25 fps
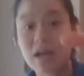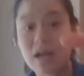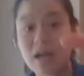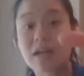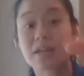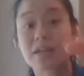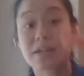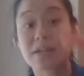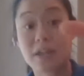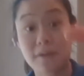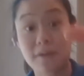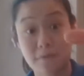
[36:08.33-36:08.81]

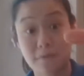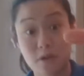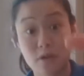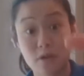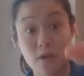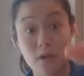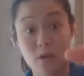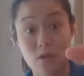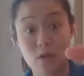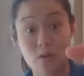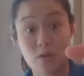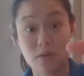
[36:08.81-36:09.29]
see if you
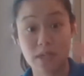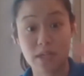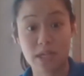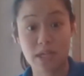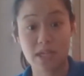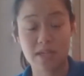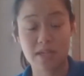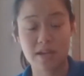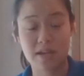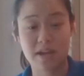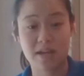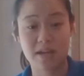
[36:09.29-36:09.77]
can use
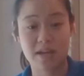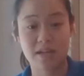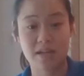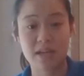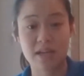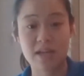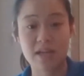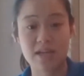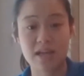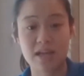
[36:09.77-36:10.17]
this technique.